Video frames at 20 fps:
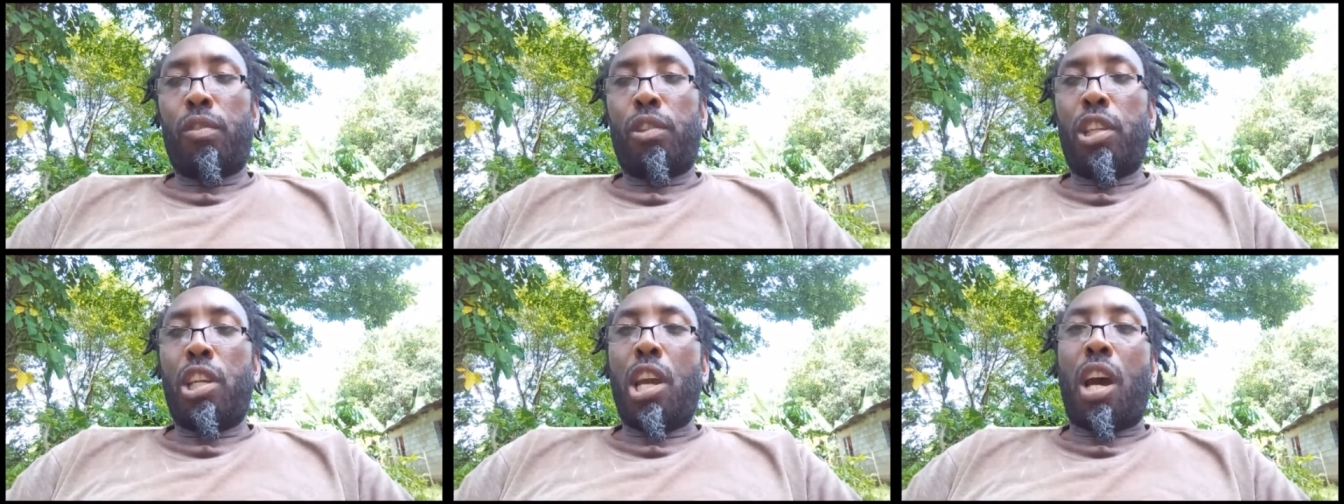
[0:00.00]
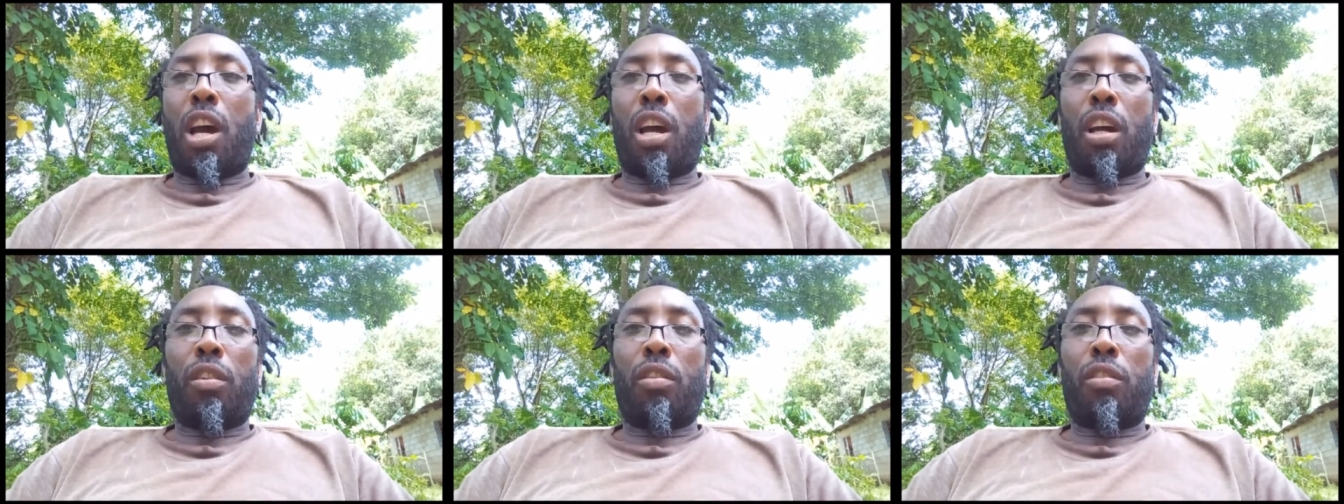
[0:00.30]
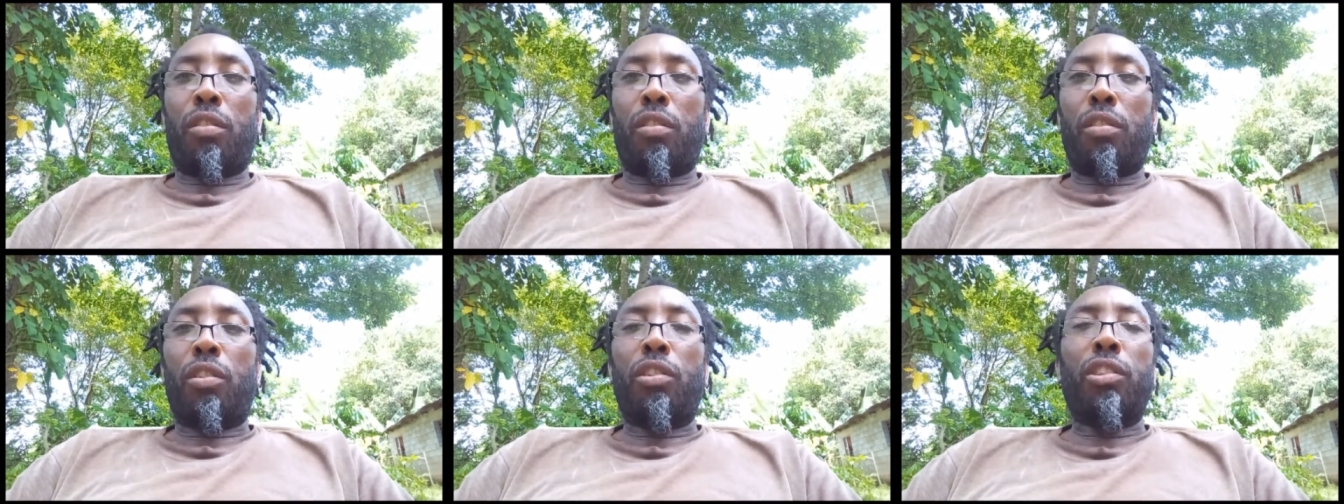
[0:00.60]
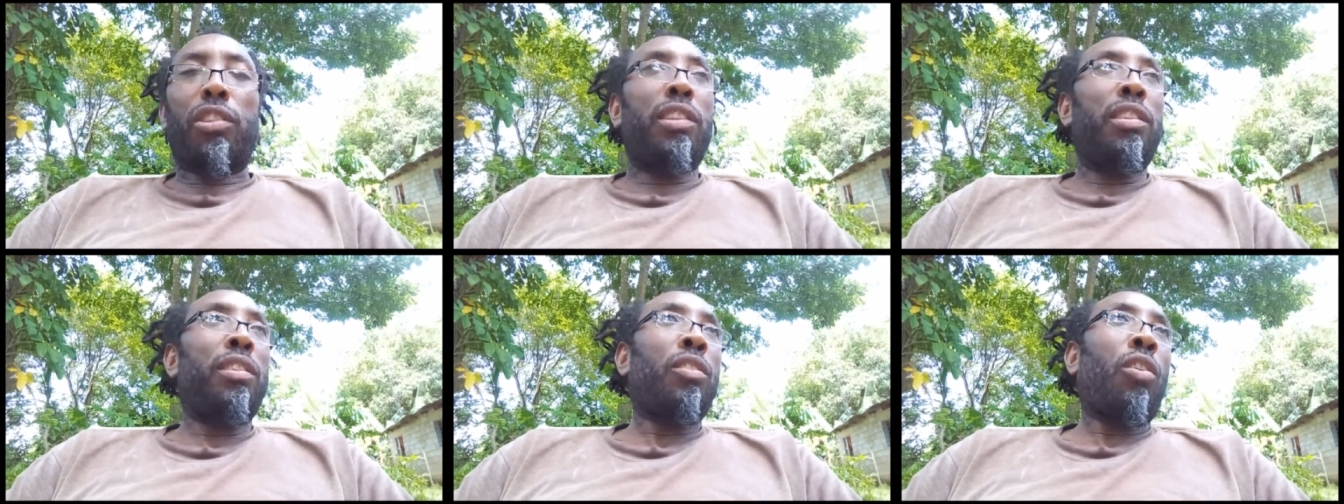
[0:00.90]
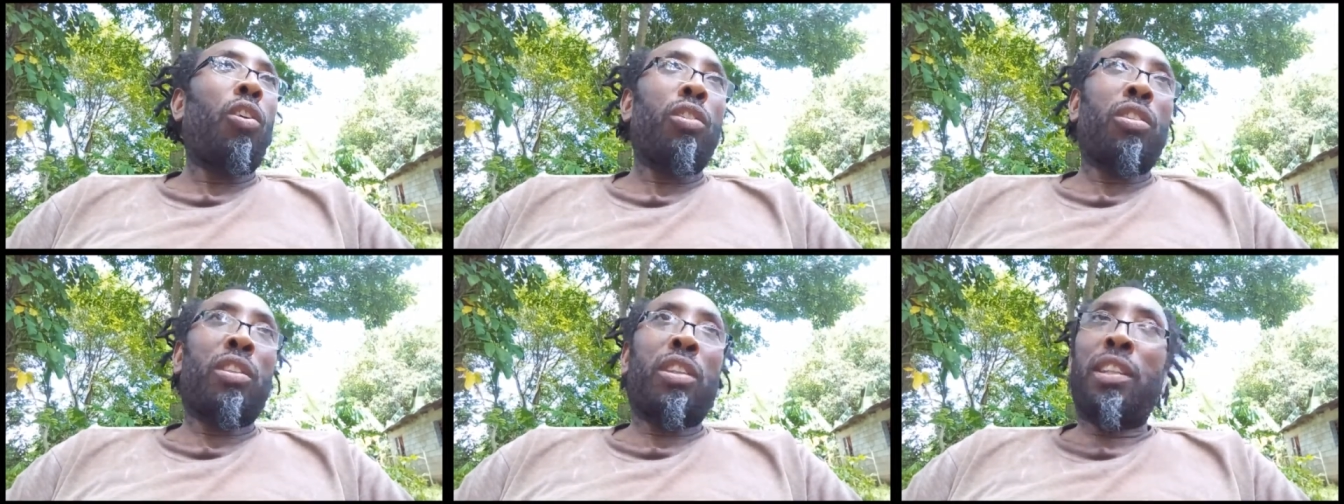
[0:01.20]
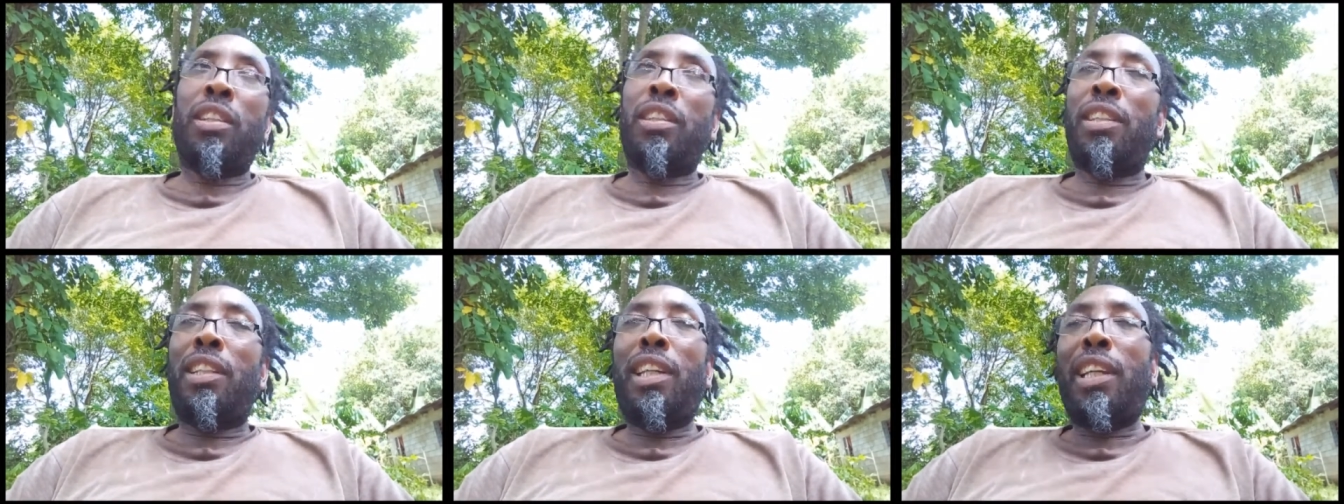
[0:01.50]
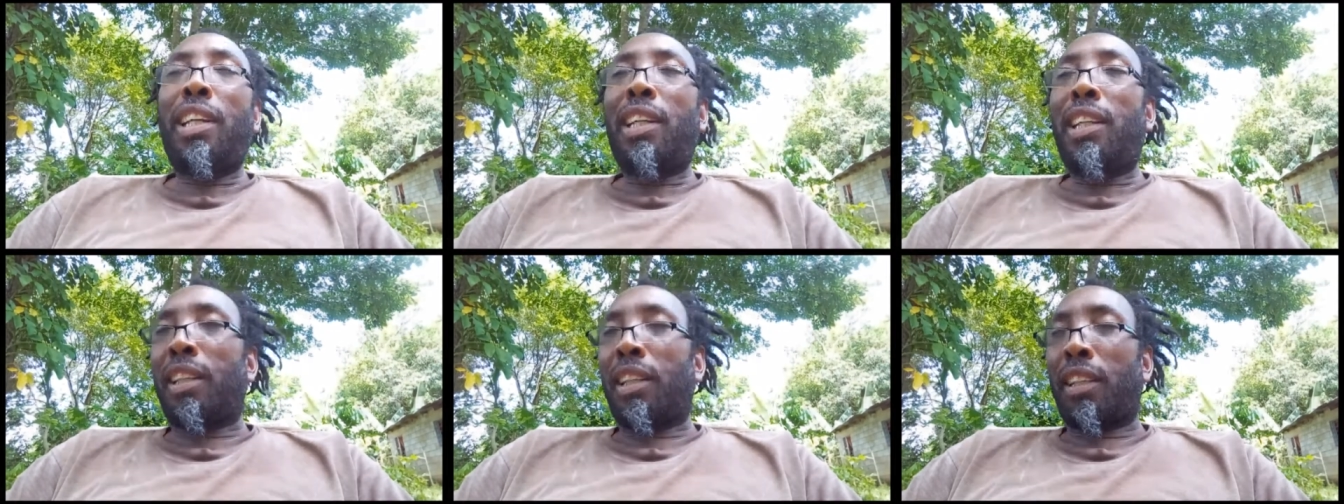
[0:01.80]
Yeah. Cut cut it
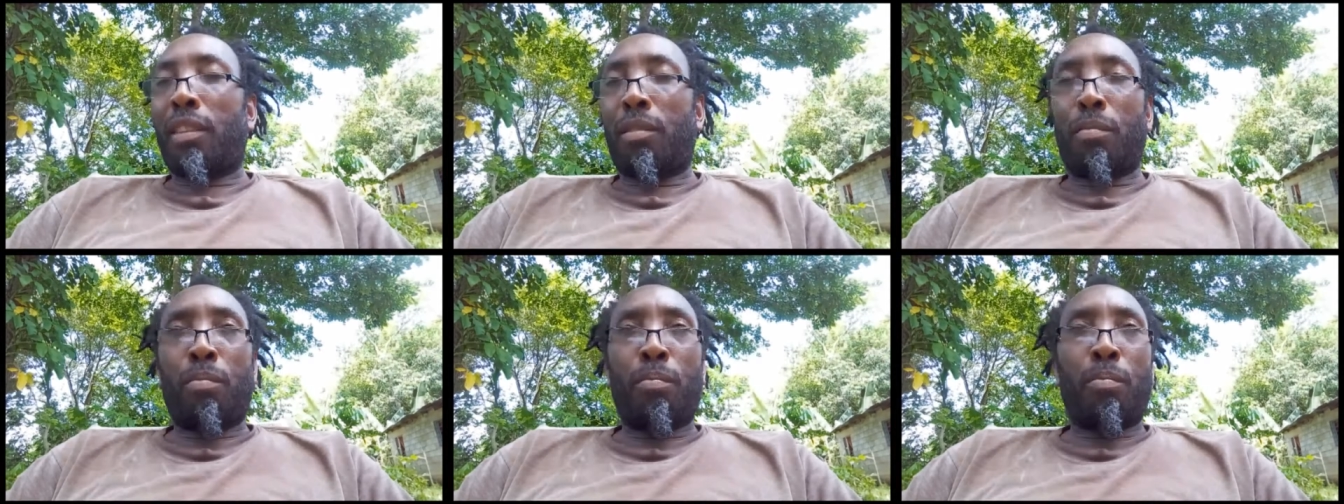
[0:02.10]
daily.